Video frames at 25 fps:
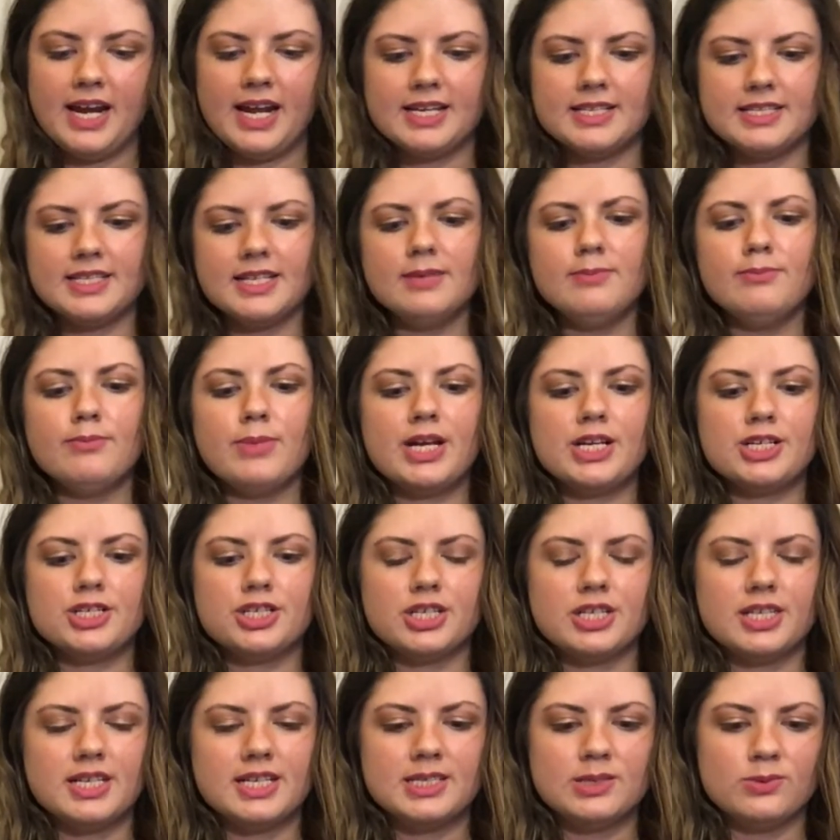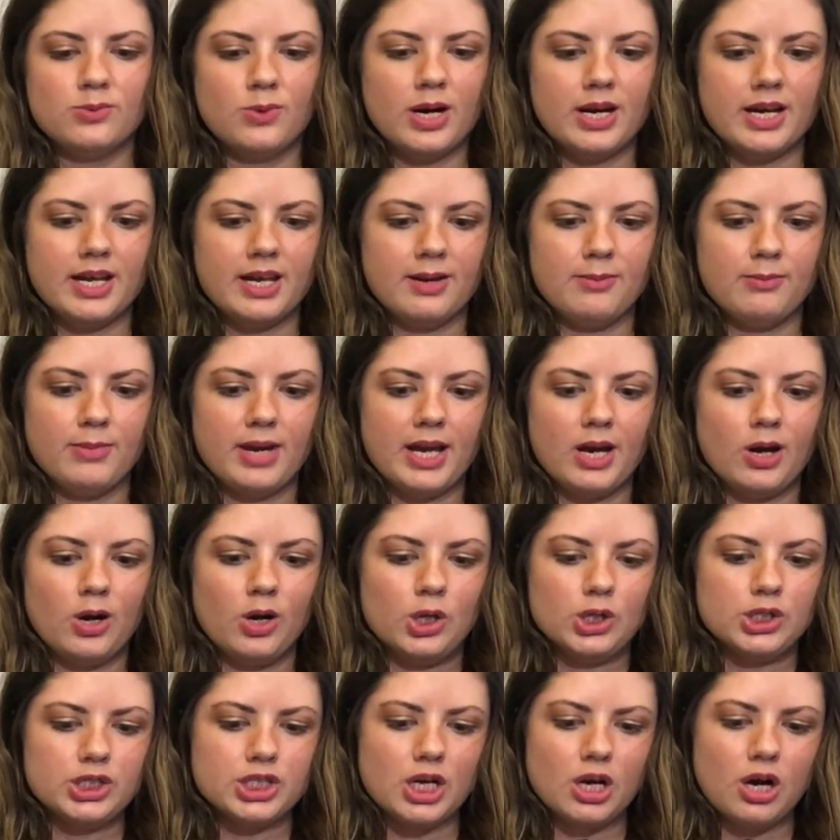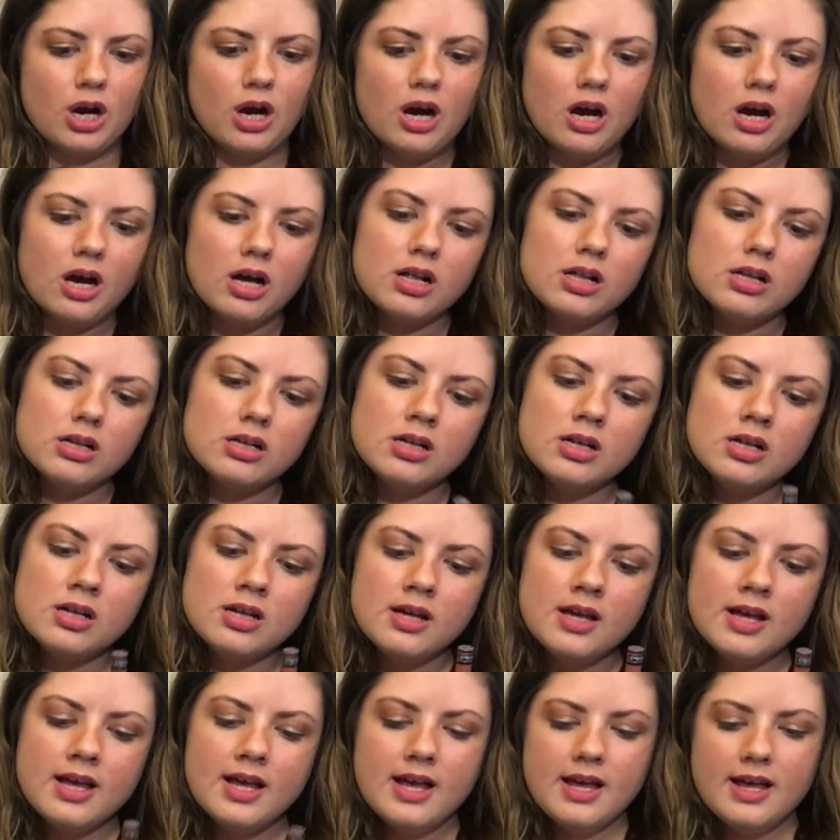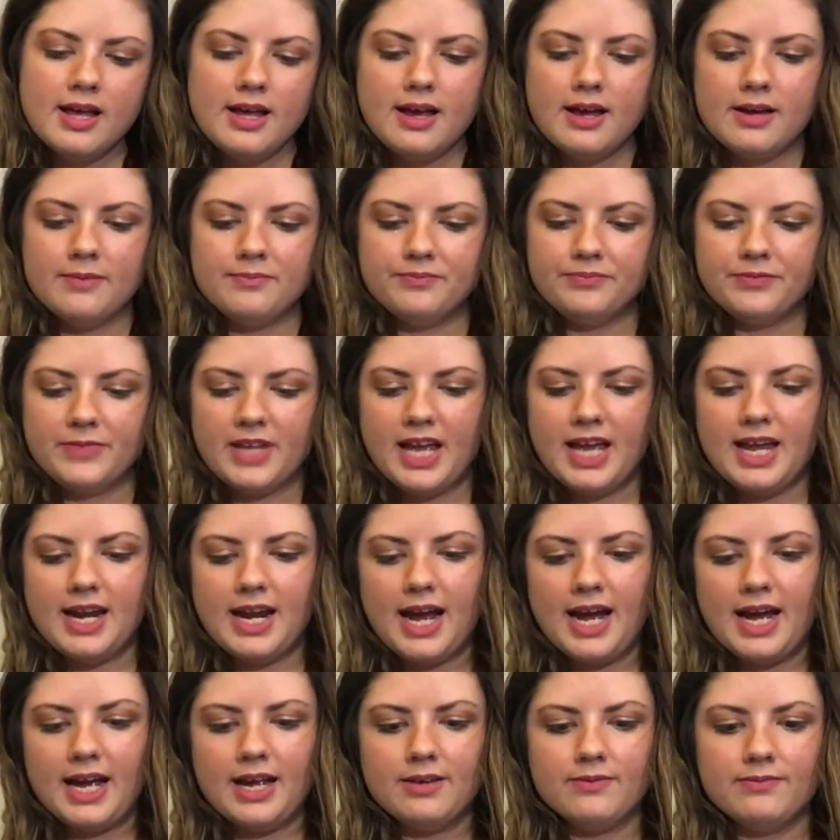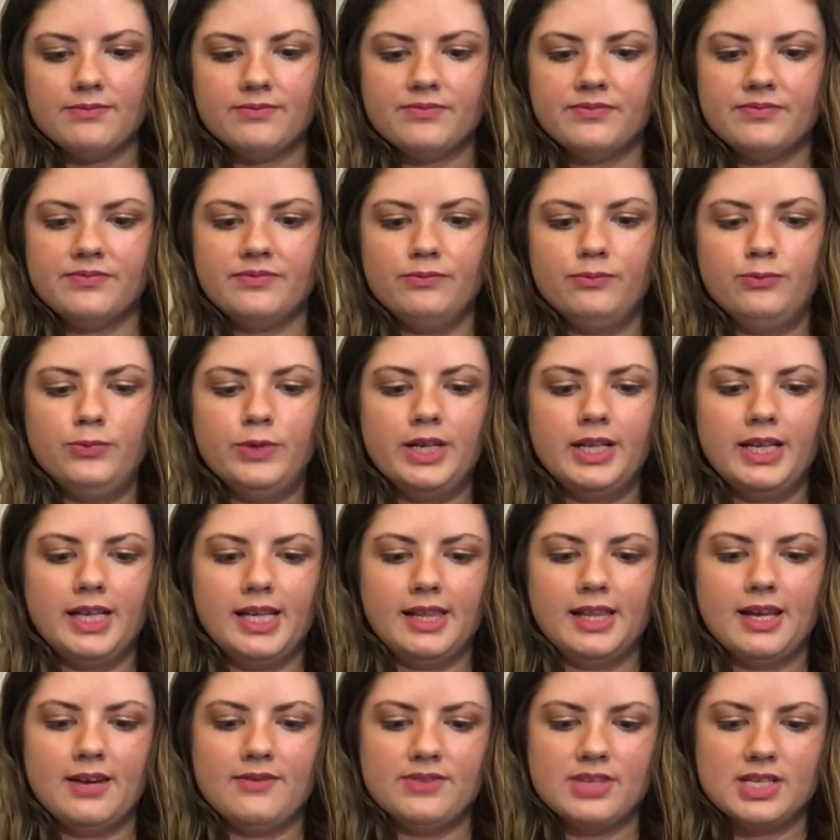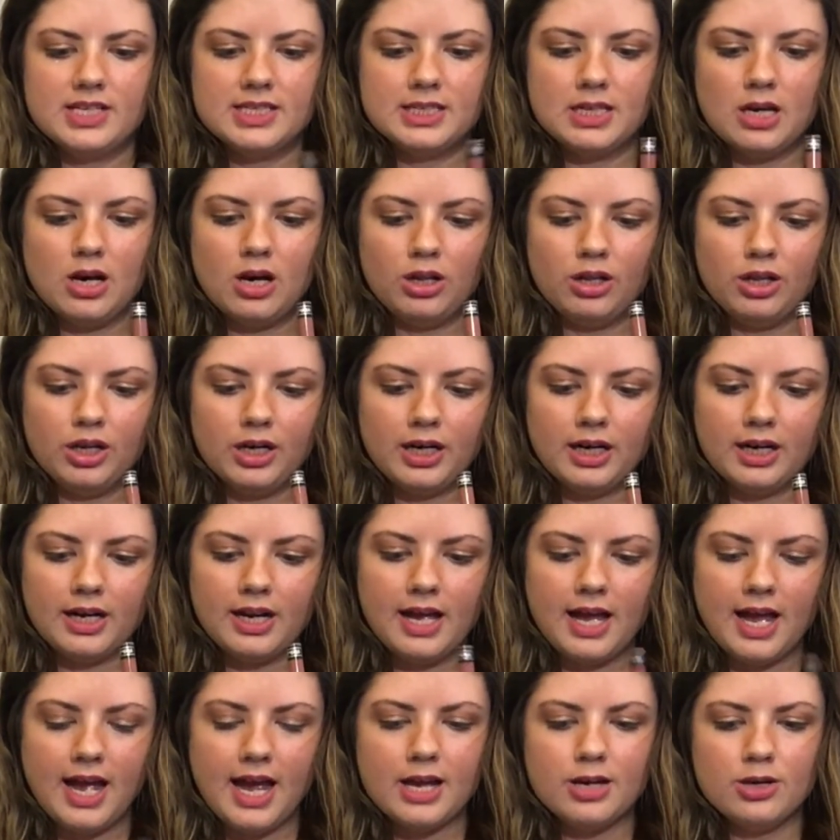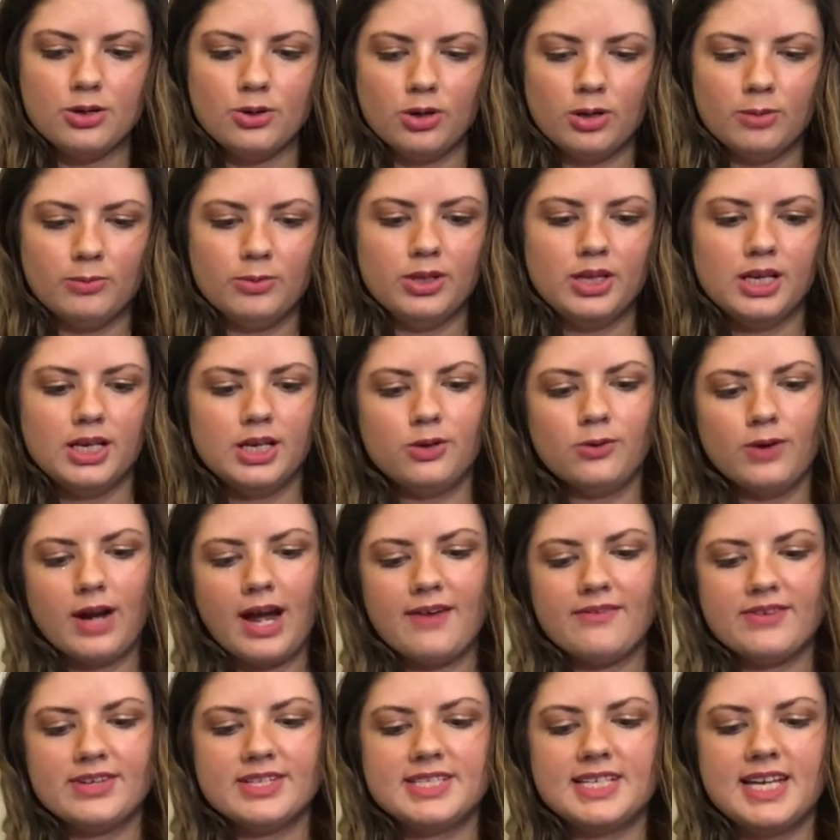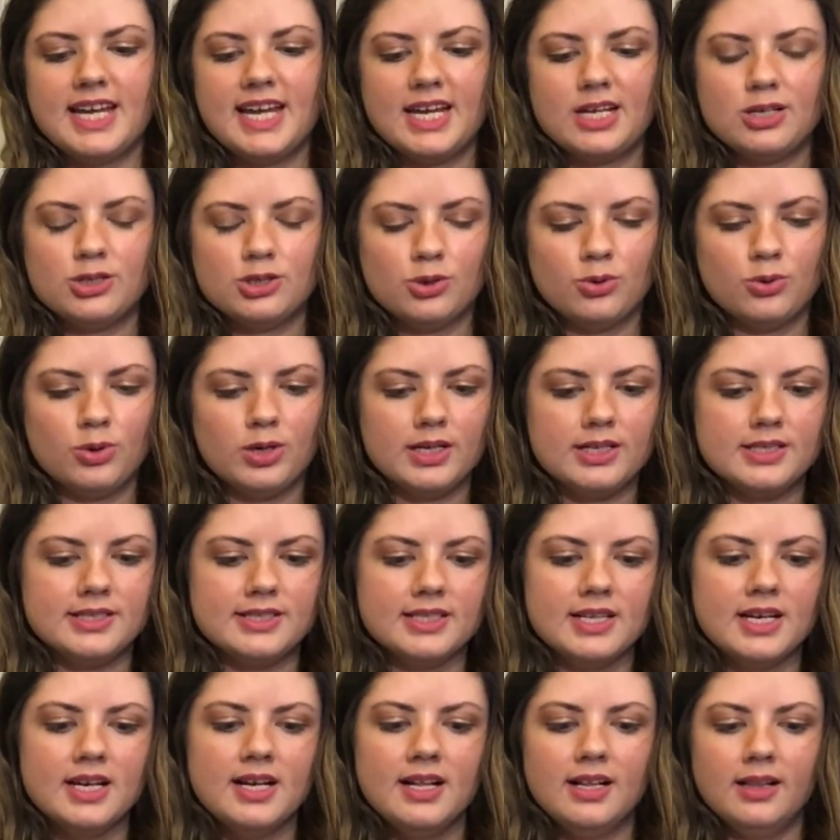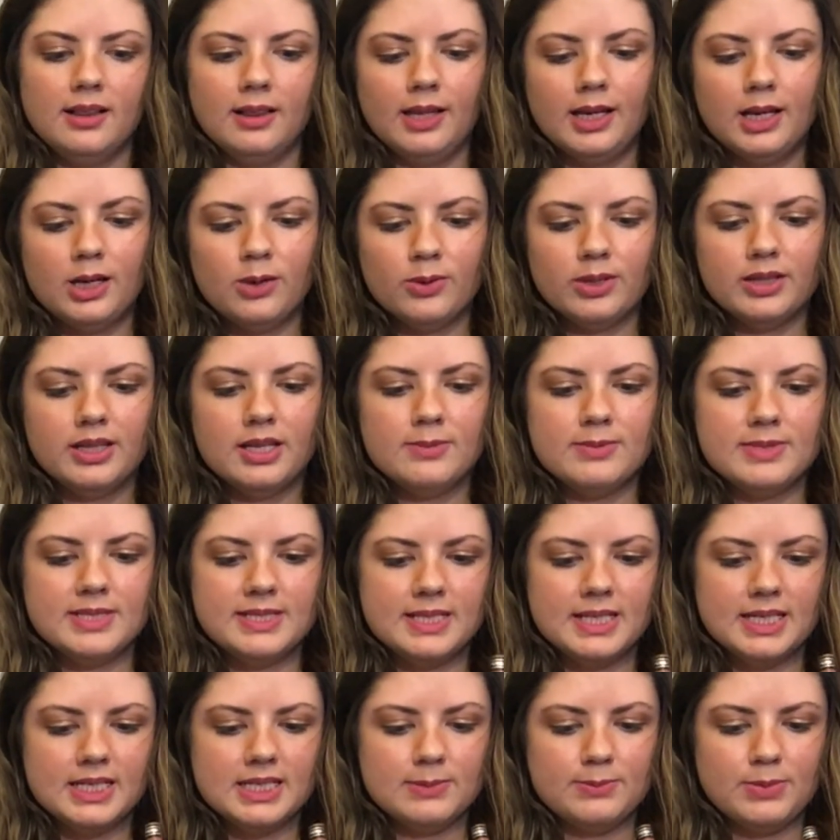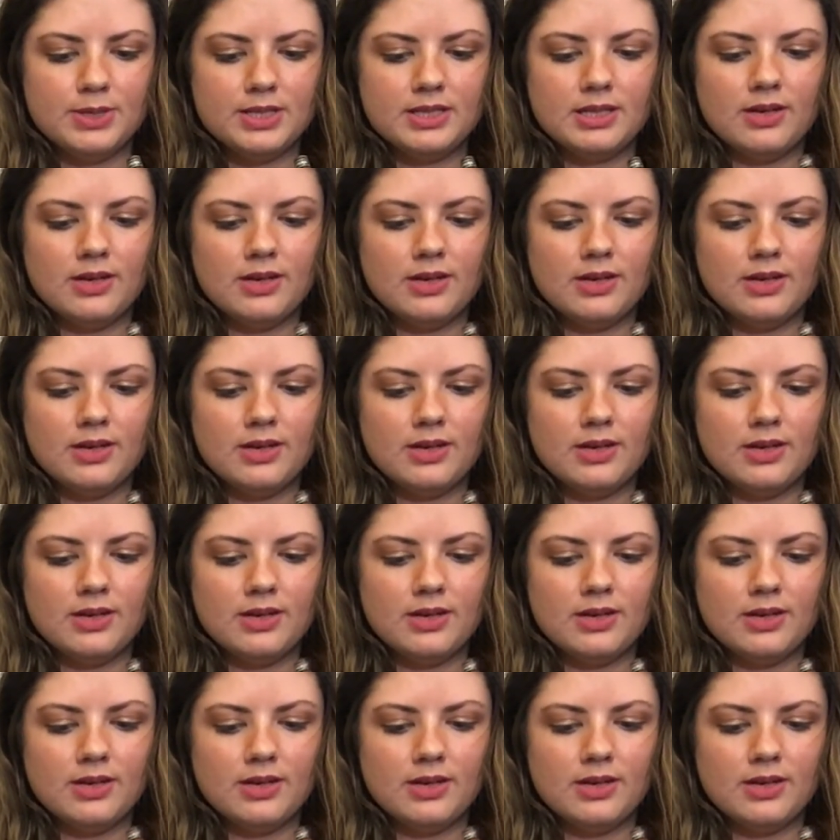did mention this one in my Ulta haul, and I really love this color. I normally gravitate towards liquid lipsticks, but